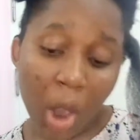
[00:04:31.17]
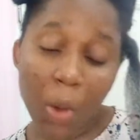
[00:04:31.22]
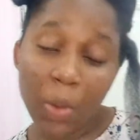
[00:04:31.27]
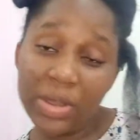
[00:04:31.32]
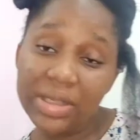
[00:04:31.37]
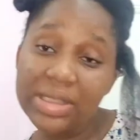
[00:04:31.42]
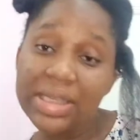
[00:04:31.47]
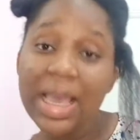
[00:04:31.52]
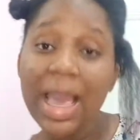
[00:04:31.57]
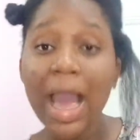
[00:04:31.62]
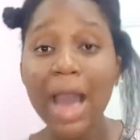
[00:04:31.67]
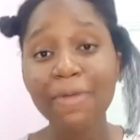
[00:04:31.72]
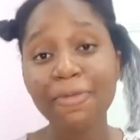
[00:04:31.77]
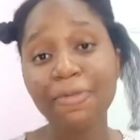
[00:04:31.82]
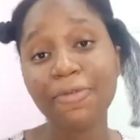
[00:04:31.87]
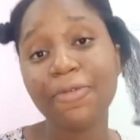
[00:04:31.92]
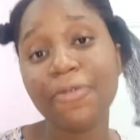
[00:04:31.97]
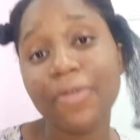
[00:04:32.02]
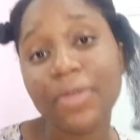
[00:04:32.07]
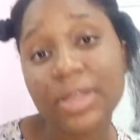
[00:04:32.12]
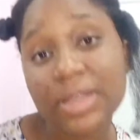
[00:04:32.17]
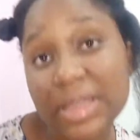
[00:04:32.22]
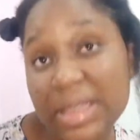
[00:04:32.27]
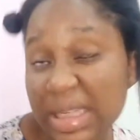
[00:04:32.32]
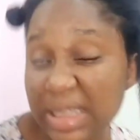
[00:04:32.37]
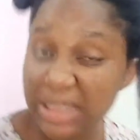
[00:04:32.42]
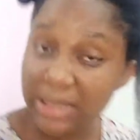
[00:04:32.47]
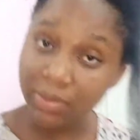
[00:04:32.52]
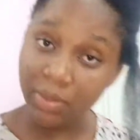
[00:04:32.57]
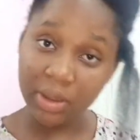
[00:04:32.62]
we still have
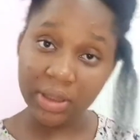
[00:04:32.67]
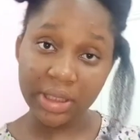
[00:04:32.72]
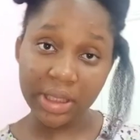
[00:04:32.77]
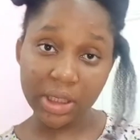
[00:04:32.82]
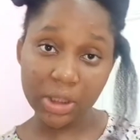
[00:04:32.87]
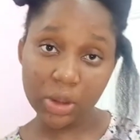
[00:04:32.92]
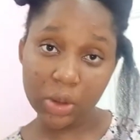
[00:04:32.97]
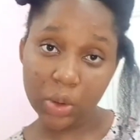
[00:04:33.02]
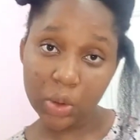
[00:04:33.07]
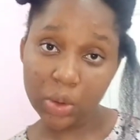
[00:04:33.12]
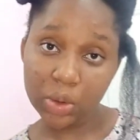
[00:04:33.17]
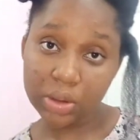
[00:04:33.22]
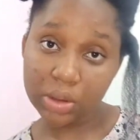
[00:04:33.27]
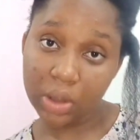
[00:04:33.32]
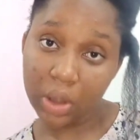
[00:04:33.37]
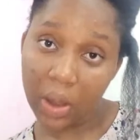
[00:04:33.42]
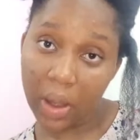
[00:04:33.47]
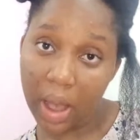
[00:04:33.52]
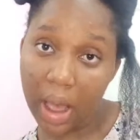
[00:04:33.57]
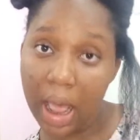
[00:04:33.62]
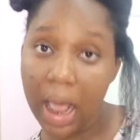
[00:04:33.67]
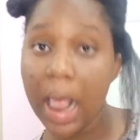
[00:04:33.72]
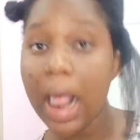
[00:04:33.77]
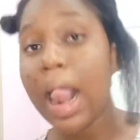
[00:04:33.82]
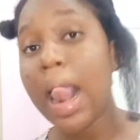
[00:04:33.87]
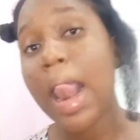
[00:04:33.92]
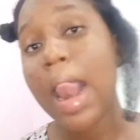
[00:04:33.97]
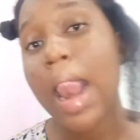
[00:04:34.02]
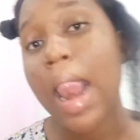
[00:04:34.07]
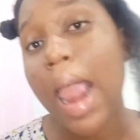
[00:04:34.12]
6 more days to go, so
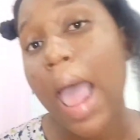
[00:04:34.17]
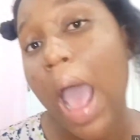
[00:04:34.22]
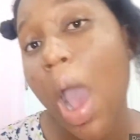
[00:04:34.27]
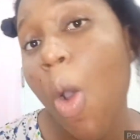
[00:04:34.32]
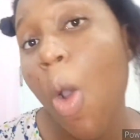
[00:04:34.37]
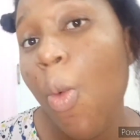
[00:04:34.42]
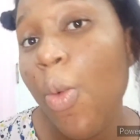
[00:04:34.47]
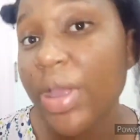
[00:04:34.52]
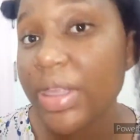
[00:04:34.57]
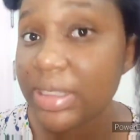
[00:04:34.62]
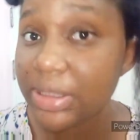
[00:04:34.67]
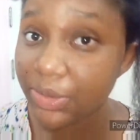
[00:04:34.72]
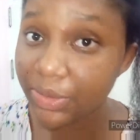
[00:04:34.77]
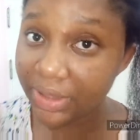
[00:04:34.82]
I'll wait till